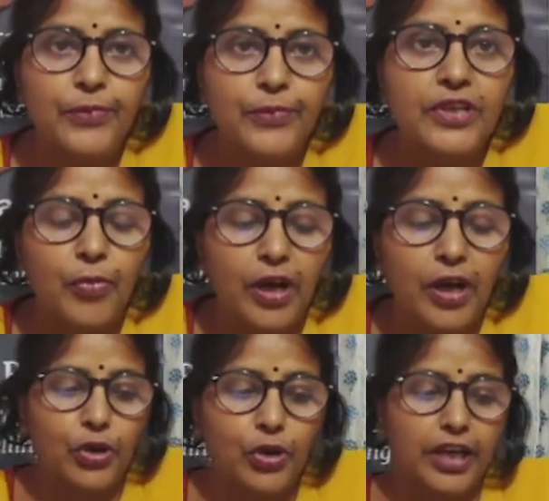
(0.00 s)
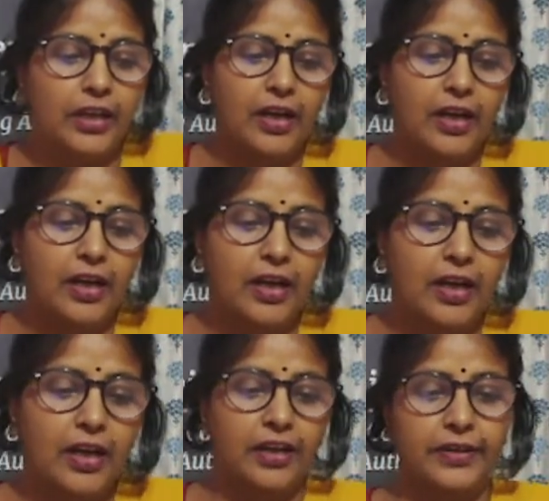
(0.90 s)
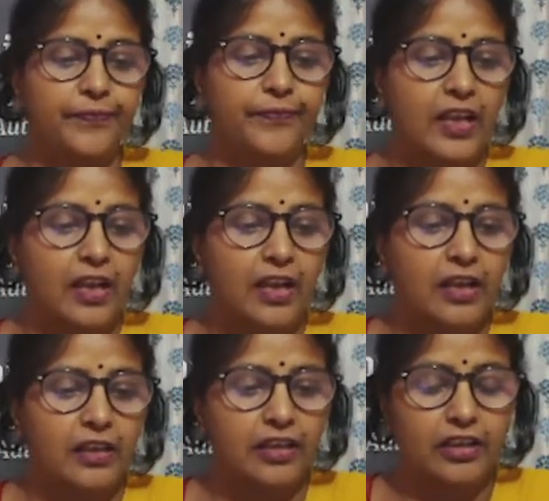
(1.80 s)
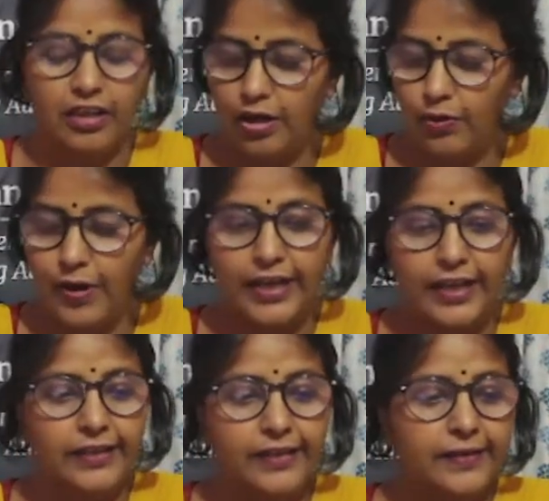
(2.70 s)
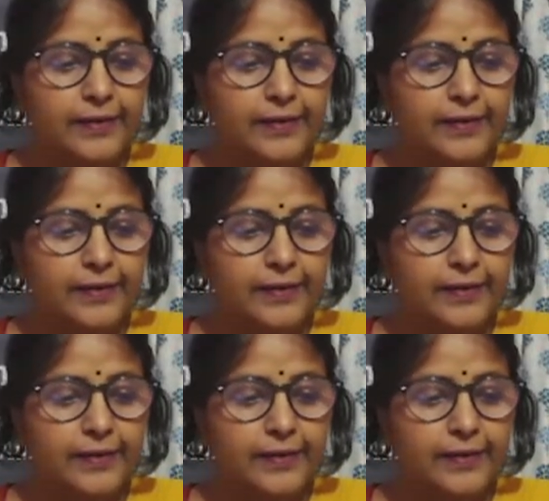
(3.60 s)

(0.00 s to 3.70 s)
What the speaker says: pulmonary artery. The third one is